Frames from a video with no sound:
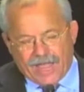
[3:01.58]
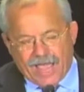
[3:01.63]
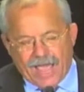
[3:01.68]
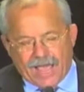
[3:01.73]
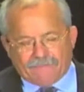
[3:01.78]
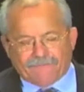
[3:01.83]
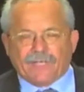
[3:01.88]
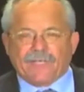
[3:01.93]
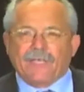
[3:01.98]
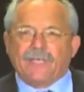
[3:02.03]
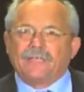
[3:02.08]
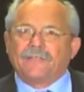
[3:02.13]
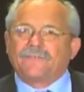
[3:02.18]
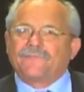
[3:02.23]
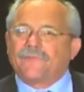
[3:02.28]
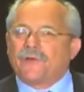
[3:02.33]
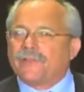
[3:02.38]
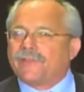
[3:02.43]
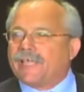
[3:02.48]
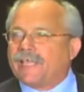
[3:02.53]
advocates
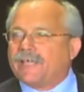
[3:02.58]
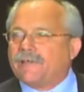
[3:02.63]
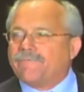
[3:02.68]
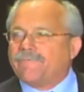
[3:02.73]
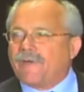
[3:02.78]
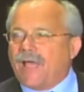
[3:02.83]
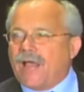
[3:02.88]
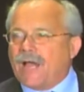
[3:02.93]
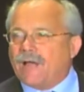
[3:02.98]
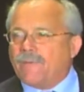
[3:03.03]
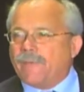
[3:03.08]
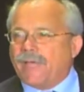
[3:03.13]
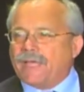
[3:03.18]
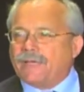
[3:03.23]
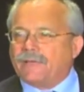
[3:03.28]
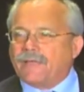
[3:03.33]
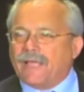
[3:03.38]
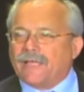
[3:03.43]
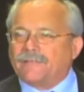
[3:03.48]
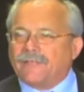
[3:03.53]
for the
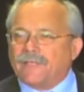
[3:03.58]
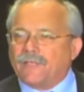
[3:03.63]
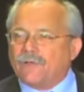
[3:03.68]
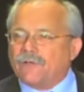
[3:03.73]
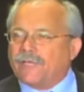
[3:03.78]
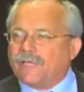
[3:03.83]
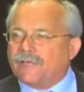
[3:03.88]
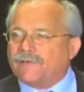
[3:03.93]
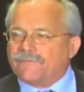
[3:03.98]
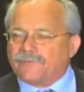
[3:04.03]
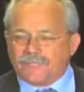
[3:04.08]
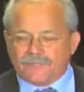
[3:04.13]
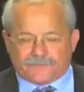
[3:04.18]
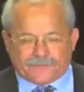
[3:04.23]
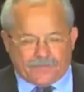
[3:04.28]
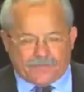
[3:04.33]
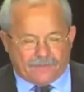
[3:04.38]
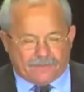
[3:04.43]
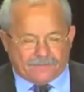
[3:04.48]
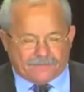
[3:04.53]
environment like the Union of
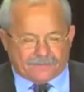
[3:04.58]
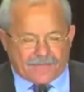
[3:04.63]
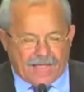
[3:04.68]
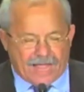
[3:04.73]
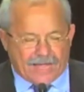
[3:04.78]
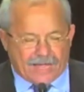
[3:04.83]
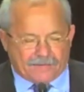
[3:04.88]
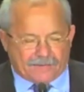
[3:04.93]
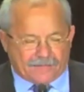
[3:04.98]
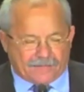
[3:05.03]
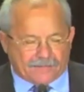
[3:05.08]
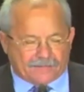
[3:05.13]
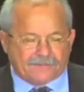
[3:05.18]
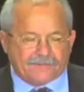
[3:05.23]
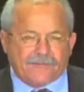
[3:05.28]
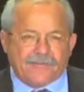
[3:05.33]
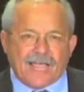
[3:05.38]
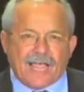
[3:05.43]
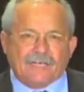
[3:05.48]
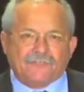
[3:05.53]
Concerned
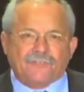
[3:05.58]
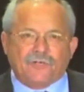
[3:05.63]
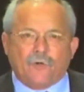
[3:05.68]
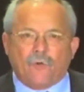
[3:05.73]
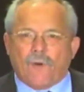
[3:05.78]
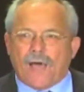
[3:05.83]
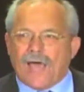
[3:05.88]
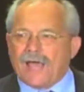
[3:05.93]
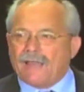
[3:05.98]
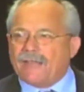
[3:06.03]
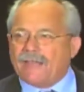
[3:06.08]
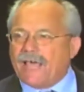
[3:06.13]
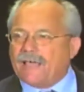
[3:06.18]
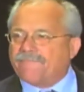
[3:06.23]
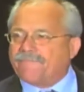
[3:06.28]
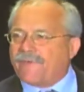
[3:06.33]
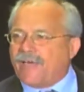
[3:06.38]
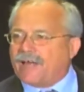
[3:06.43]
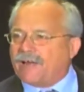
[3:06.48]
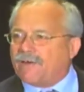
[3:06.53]
Scientists, the National Wildlife
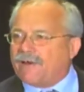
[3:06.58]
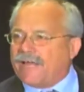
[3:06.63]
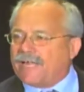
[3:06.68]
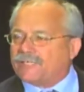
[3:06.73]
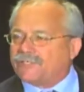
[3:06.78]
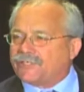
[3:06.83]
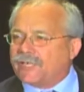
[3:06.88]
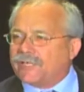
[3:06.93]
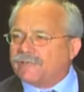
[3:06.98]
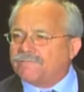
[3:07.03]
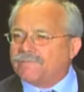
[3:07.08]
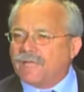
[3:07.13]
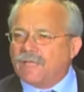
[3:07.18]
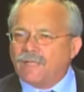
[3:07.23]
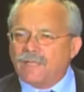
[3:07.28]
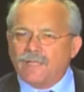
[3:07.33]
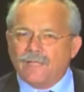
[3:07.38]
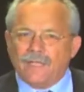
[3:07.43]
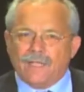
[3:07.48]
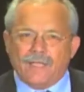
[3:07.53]
Federation,
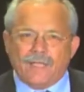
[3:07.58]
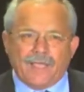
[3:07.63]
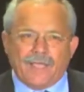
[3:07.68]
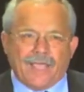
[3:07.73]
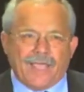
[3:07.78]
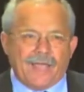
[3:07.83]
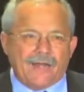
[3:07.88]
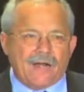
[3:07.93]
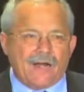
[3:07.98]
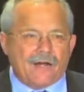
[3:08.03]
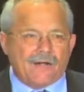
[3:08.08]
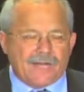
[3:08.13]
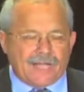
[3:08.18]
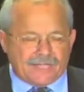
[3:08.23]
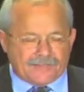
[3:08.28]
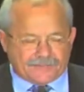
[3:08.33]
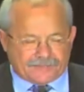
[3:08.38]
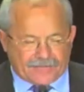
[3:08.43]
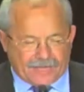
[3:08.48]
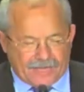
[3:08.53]

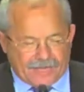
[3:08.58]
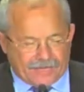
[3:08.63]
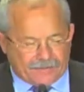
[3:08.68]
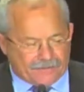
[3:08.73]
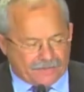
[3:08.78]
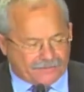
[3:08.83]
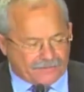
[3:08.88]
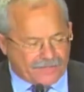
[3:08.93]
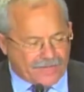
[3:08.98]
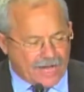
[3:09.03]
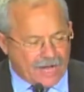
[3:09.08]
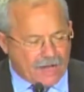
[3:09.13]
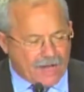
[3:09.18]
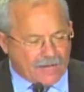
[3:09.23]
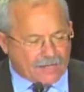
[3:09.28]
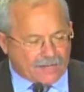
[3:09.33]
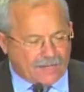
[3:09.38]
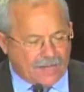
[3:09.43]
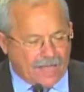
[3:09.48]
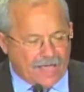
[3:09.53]
NRDC, the
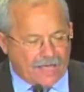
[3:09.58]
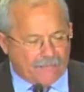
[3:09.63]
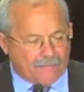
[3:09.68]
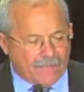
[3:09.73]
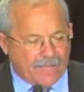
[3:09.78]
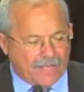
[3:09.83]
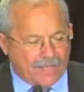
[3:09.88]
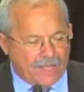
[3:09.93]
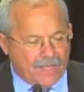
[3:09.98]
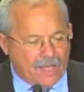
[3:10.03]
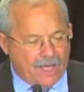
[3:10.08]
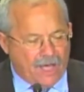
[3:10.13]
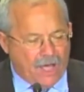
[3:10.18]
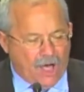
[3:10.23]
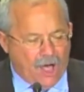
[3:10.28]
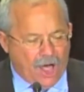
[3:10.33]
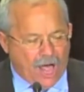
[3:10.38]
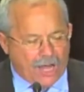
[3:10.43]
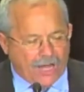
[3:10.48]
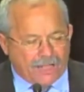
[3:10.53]
Sierra Club.
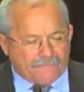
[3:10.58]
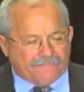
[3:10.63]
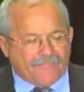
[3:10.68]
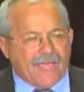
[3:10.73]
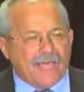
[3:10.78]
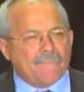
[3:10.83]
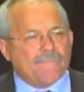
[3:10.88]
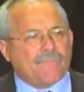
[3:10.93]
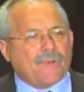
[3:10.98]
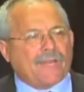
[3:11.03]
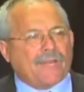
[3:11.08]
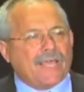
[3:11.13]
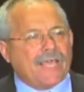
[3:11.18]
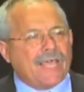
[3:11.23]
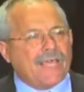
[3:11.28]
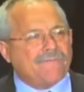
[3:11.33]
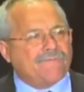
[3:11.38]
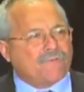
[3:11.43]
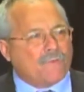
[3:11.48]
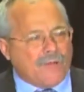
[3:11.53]
All of them
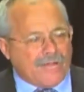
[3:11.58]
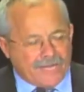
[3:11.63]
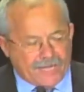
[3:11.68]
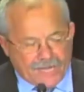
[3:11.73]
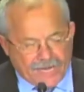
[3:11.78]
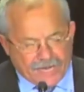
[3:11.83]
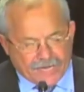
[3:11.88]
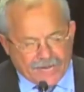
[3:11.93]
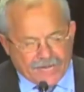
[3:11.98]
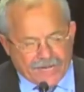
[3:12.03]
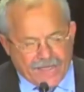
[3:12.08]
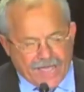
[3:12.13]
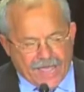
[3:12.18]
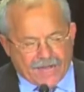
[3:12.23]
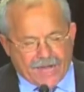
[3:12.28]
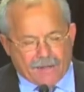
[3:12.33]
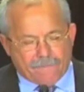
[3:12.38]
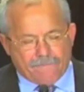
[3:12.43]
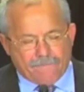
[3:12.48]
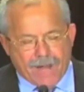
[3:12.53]
believed we needed
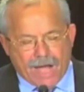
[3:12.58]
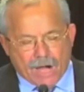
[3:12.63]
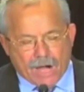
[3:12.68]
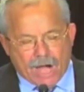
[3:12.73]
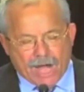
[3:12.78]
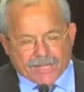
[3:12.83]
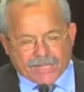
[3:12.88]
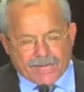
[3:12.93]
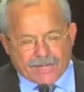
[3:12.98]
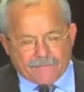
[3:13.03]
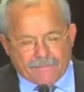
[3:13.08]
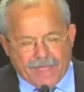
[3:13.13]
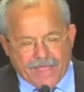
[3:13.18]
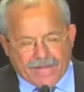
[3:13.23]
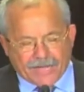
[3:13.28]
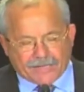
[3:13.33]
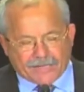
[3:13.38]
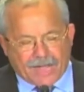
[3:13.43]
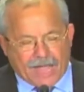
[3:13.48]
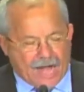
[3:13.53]
an
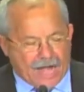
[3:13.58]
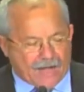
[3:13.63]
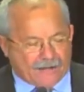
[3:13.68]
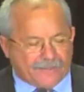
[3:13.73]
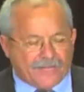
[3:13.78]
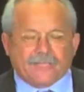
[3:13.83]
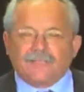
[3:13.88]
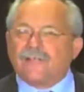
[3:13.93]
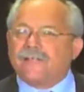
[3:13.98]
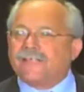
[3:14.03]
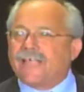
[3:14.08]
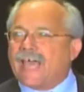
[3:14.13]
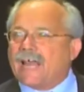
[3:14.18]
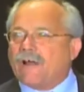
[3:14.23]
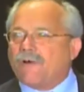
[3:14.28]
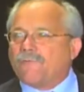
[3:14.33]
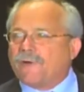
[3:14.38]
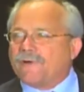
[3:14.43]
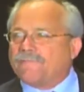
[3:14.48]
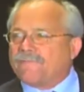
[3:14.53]
American-made car that could get
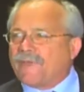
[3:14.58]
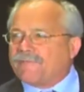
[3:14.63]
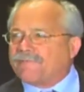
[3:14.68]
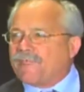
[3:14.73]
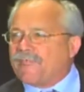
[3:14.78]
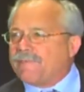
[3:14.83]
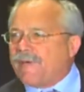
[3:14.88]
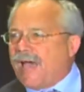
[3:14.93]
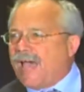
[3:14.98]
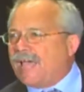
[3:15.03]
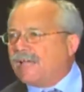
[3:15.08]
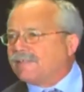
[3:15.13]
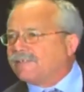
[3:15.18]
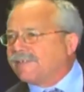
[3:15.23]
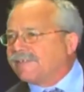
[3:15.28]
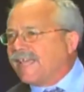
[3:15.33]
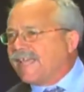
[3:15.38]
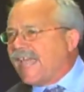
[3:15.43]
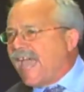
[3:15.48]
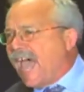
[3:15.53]
over 50 miles
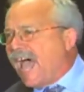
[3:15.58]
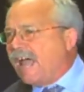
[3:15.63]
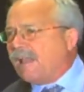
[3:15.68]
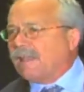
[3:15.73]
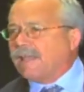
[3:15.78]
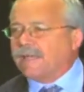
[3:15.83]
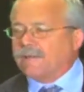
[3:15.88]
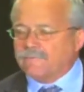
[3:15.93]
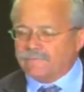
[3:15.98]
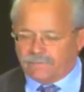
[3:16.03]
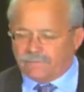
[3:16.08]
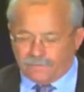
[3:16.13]
to the gallon.